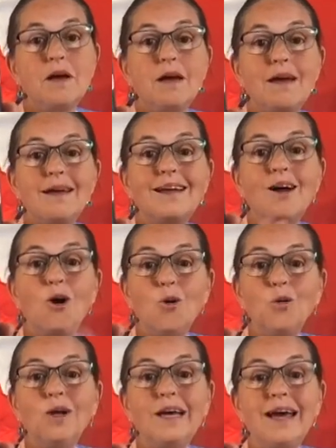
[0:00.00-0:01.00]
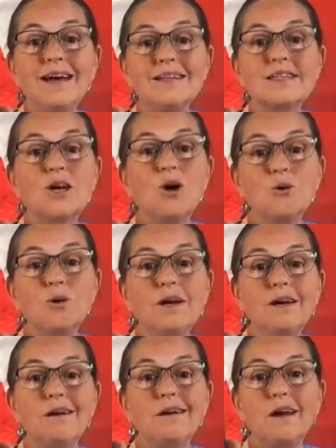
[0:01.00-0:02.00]
It only has coconut
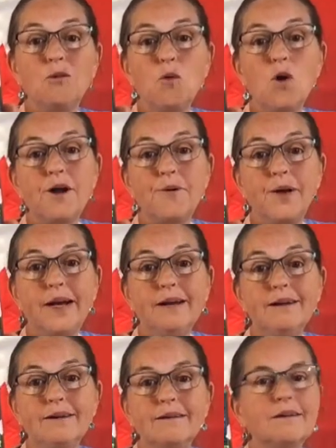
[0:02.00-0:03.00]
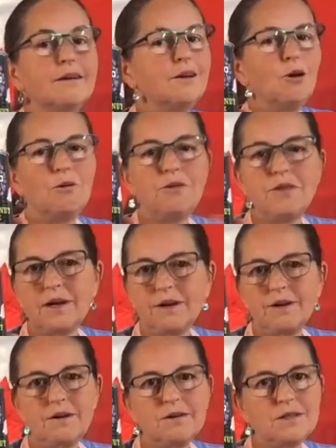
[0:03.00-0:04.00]
and water in it. No
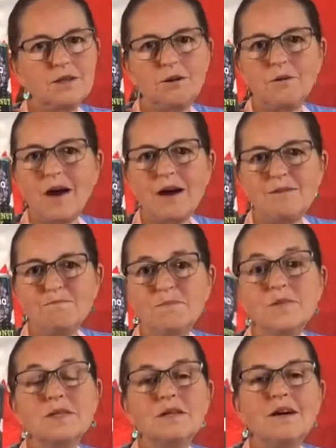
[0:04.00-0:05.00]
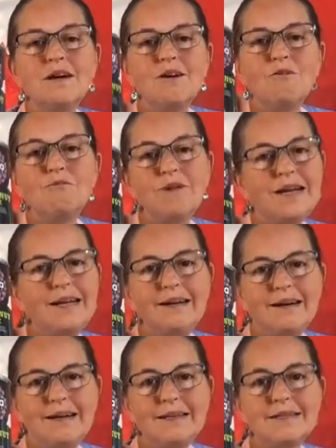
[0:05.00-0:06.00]
thickeners, no gums, really
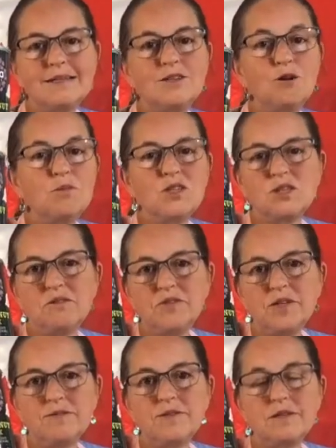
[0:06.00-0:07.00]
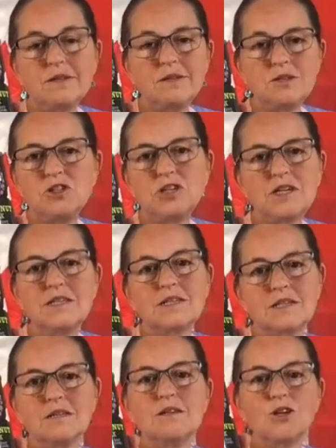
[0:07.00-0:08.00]
nice, no preservatives. It's just
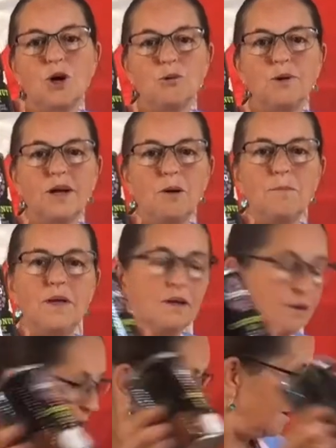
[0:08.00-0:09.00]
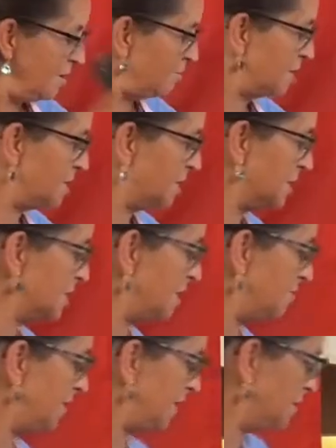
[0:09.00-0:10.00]
coconut milk, which is
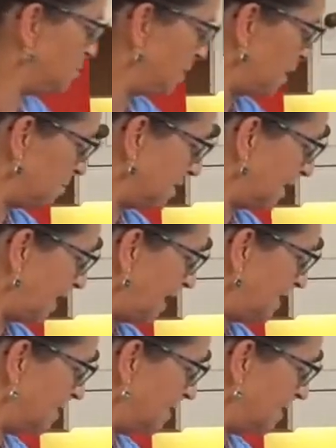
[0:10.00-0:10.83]
lovely to be able to get.